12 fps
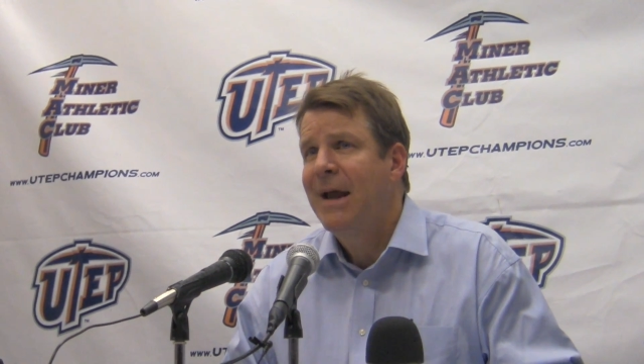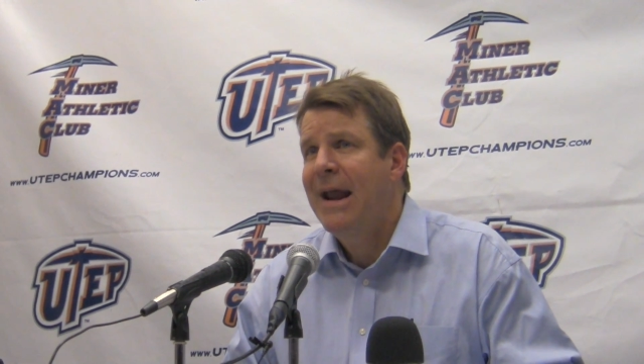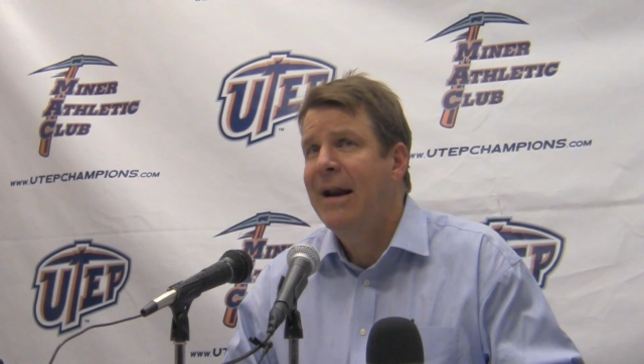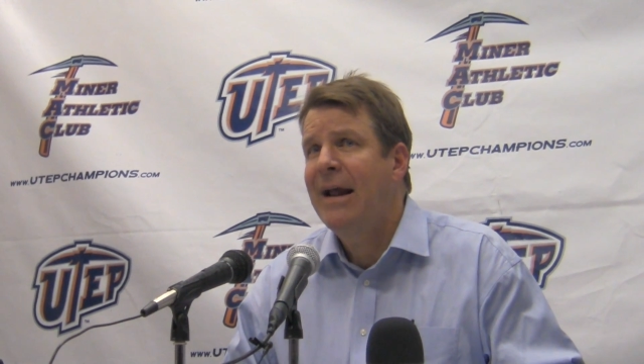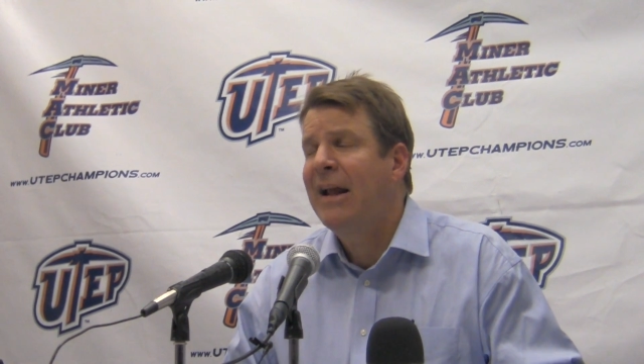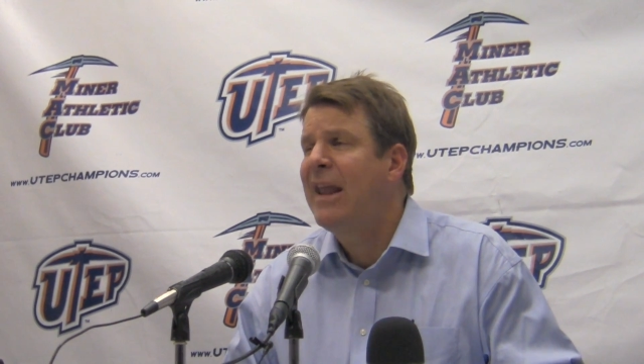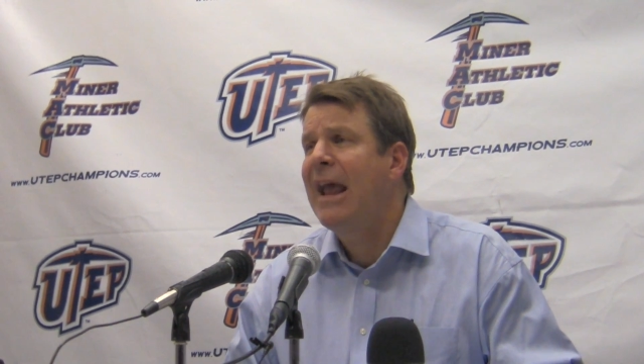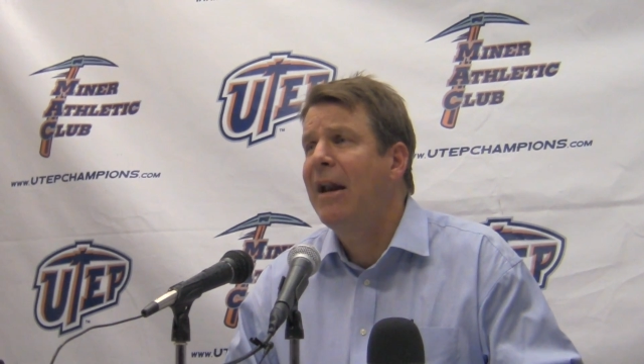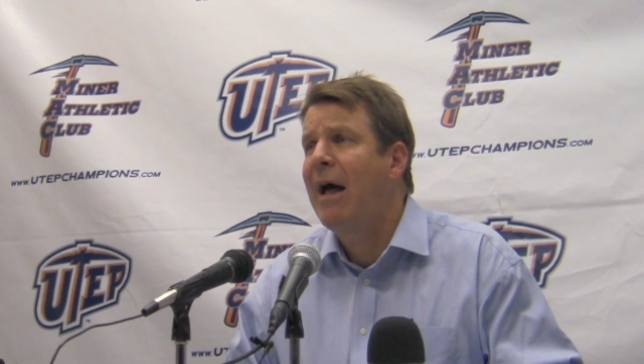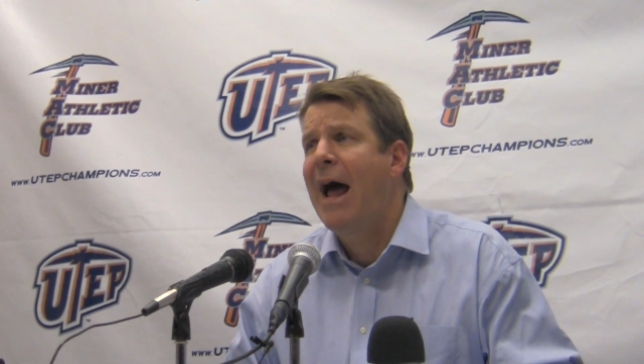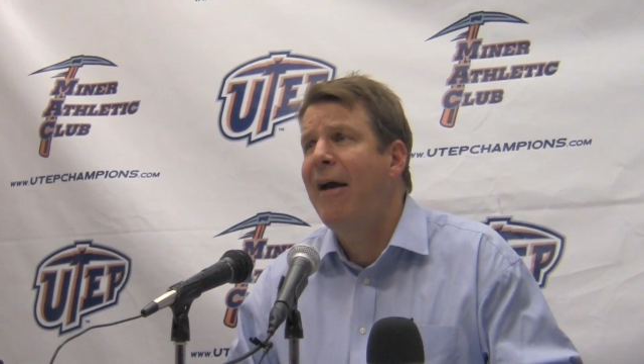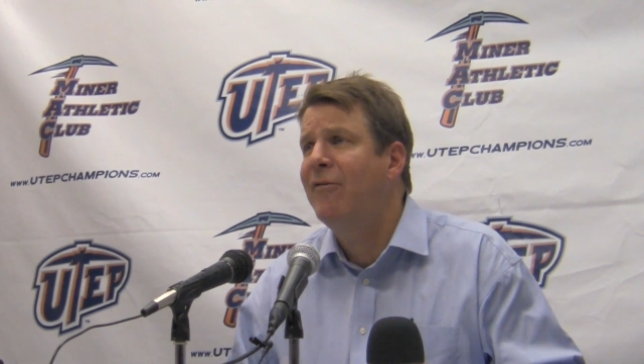And
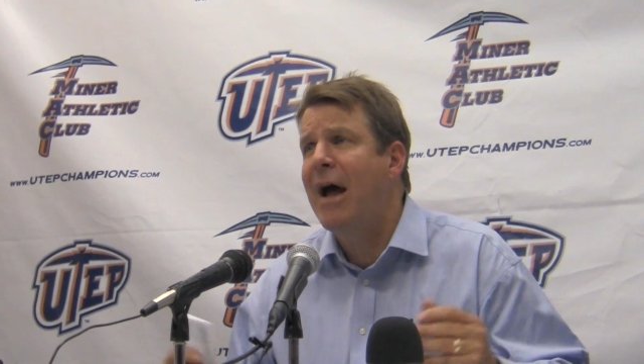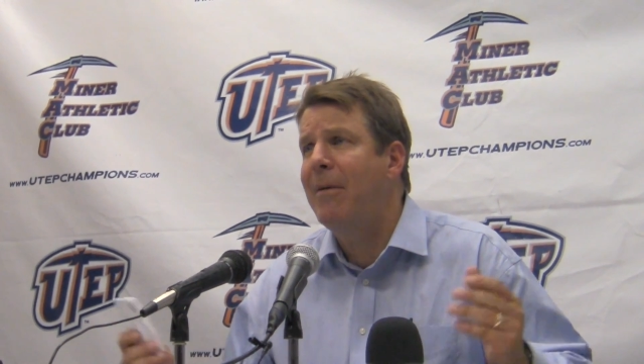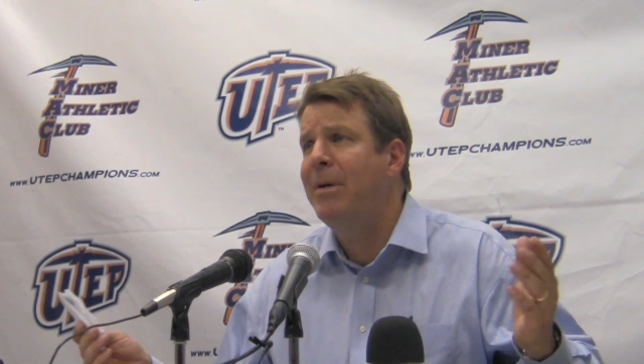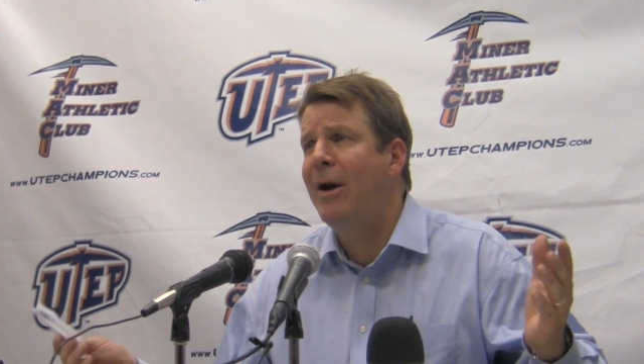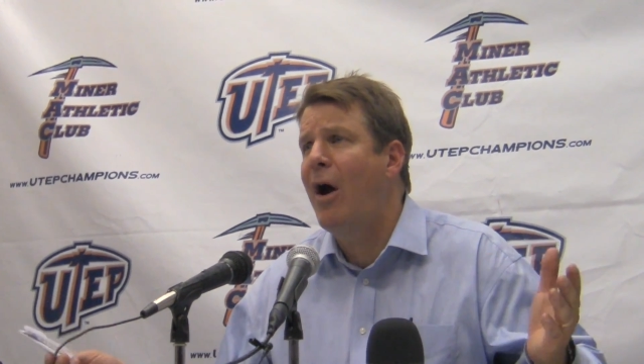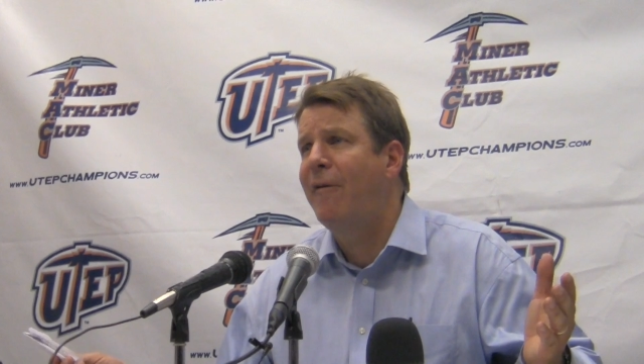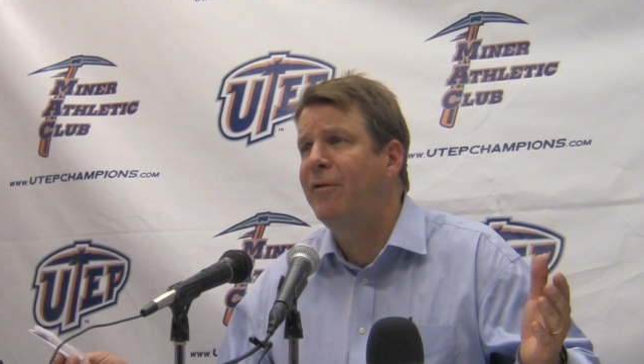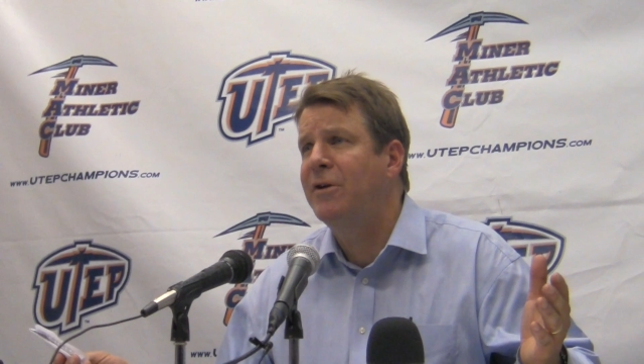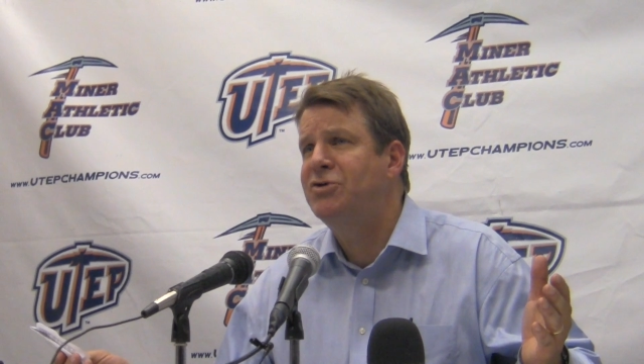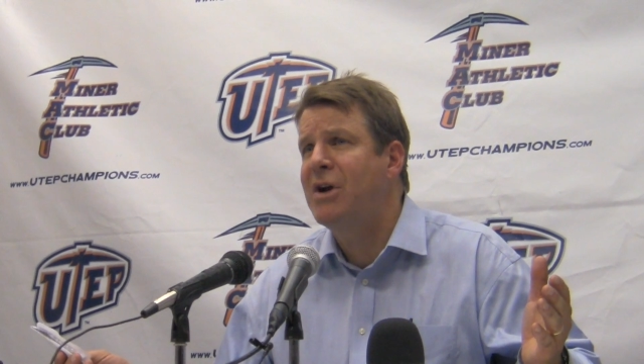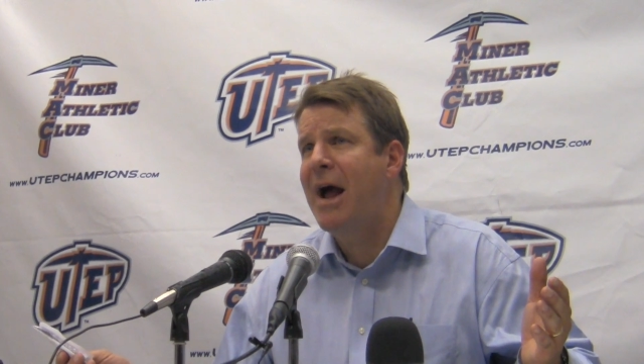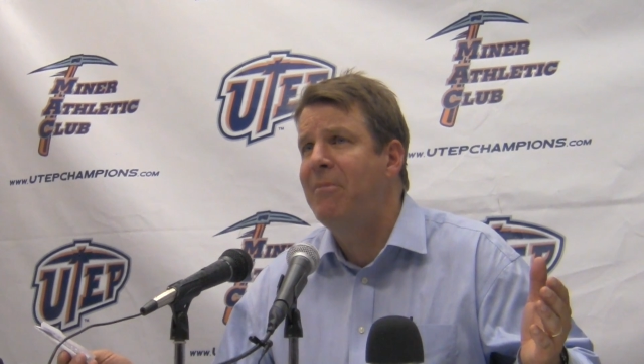again, I have not been offered
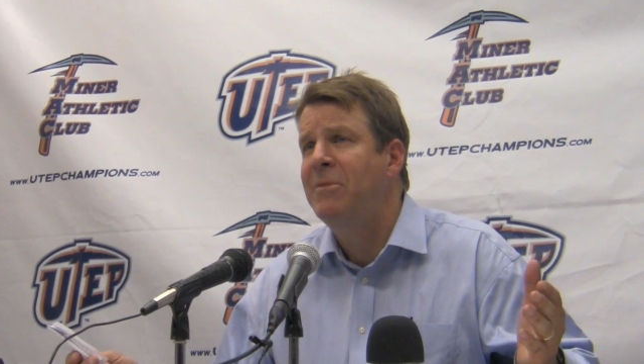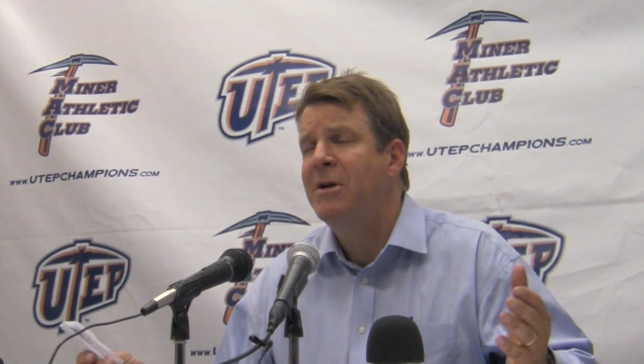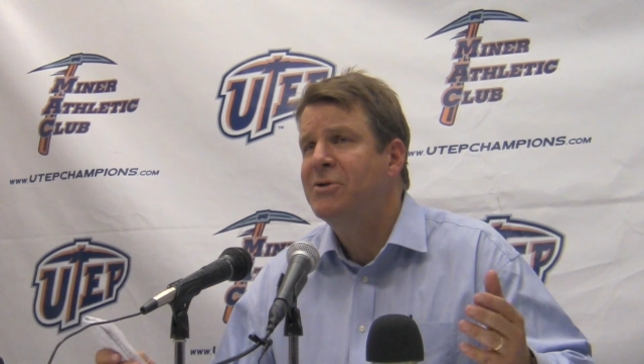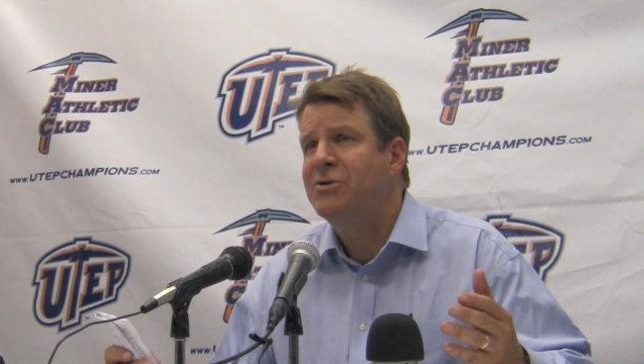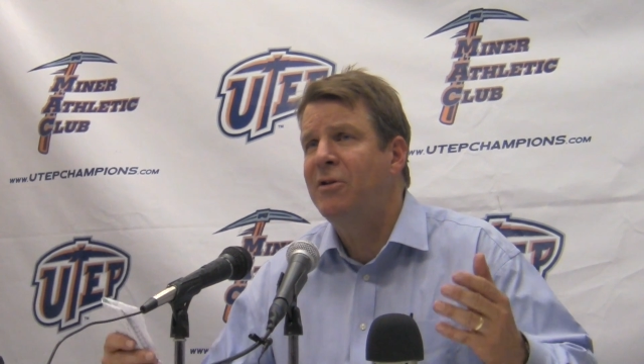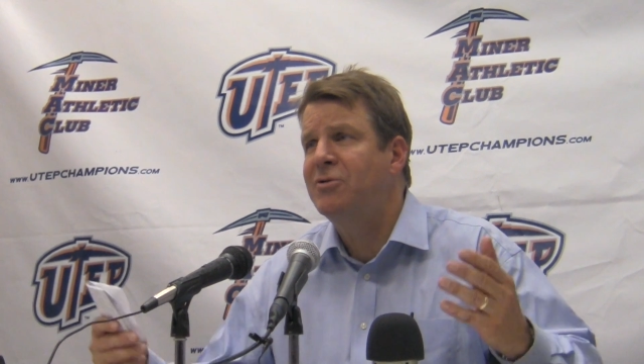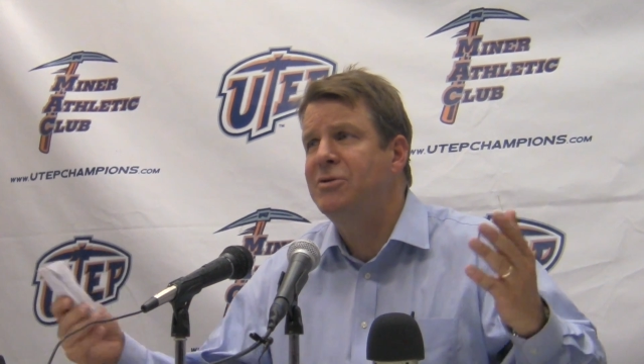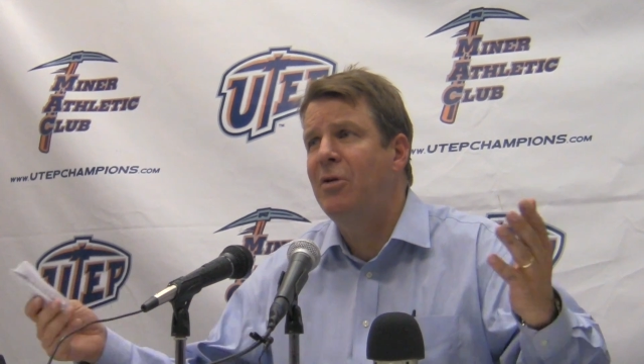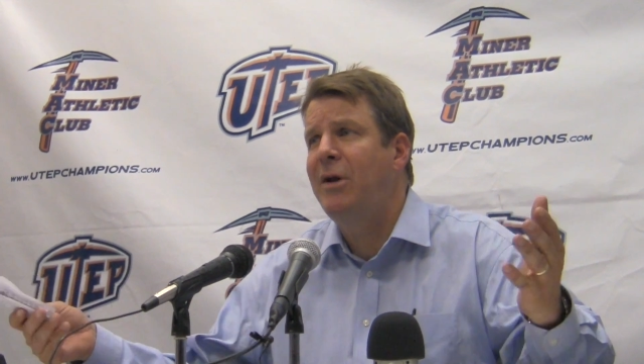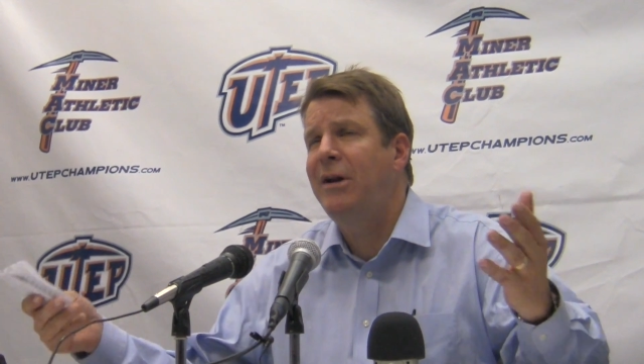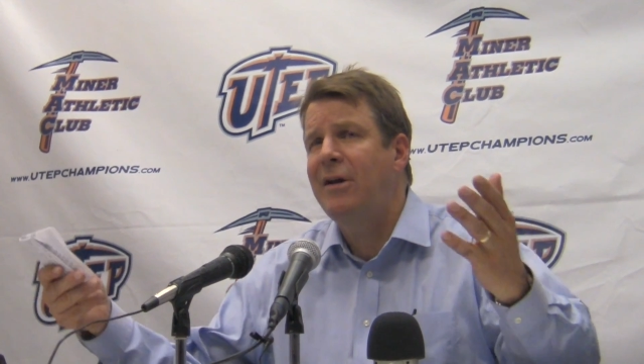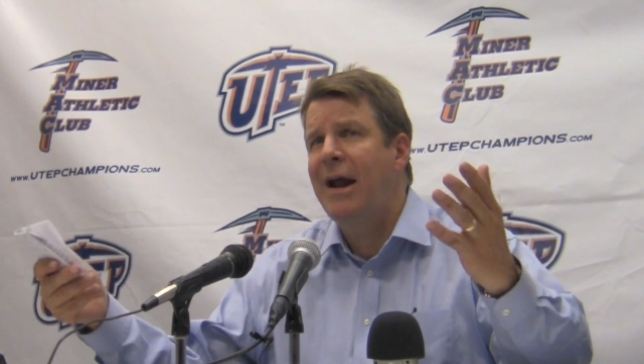a job, so there's no
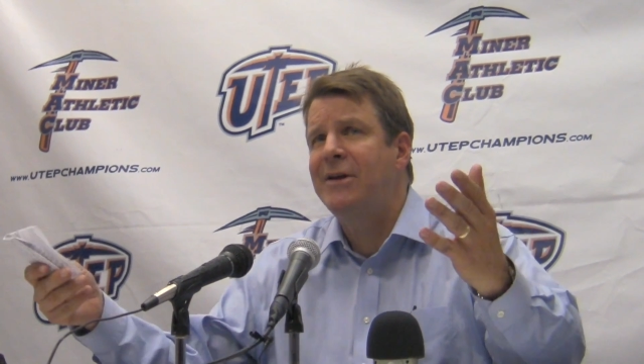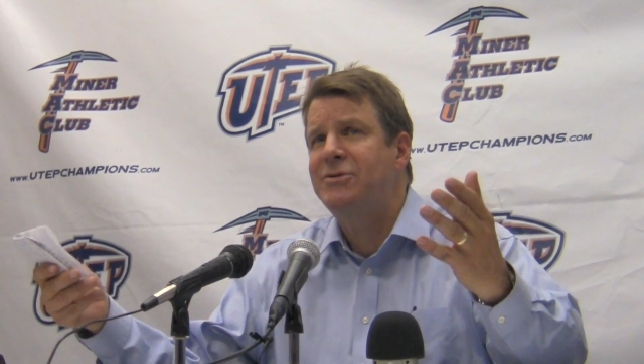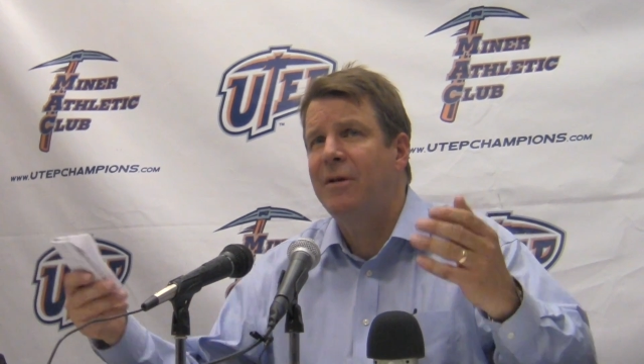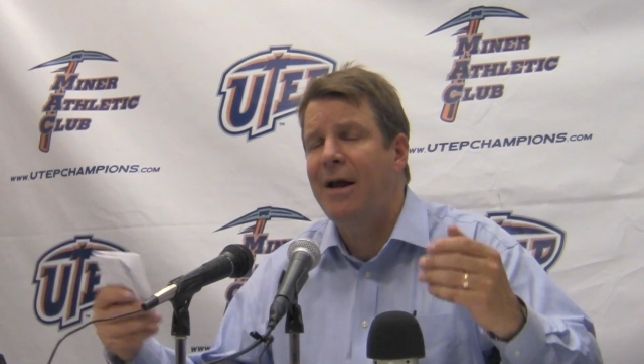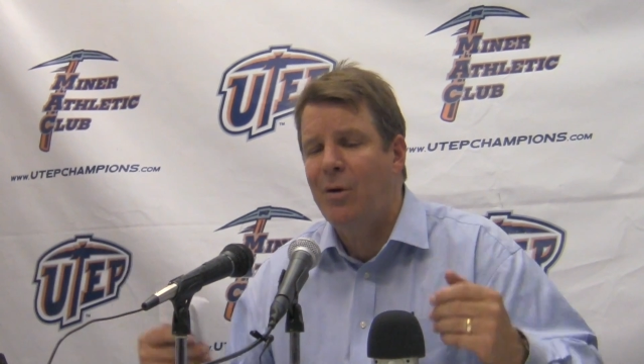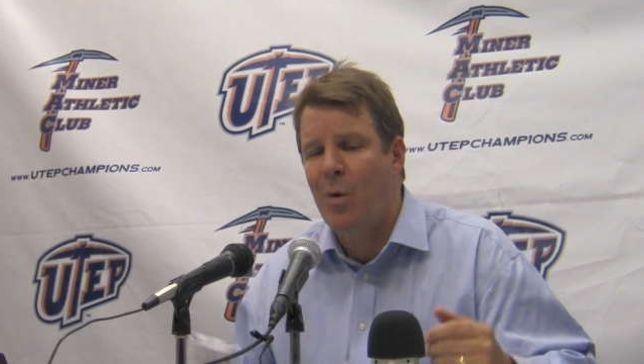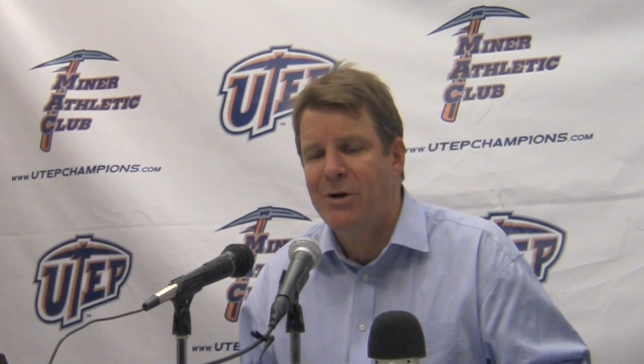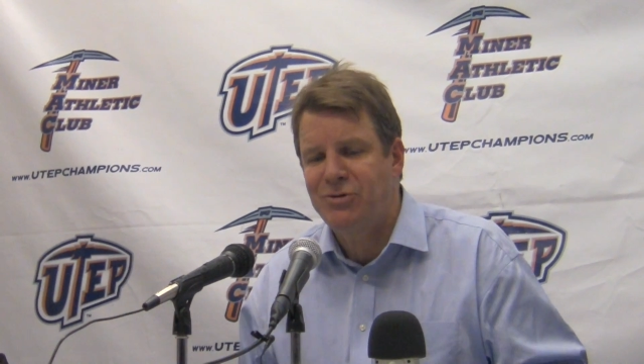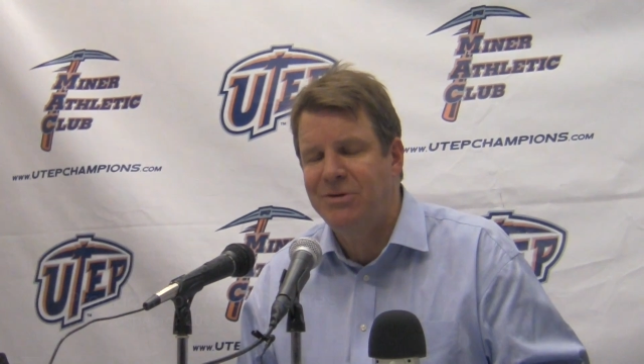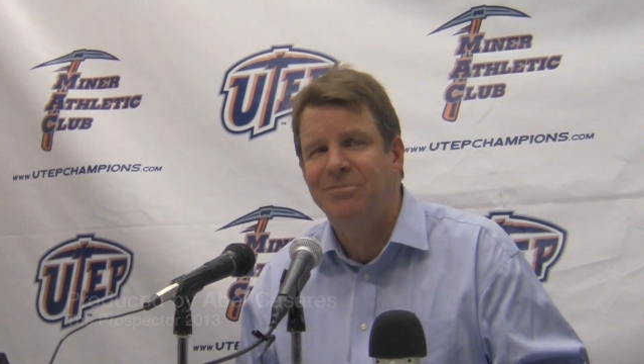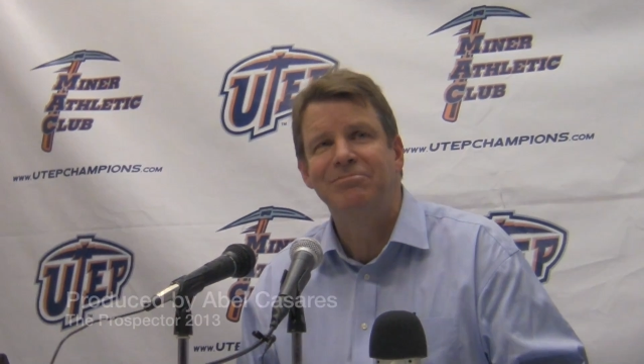need to answer that question.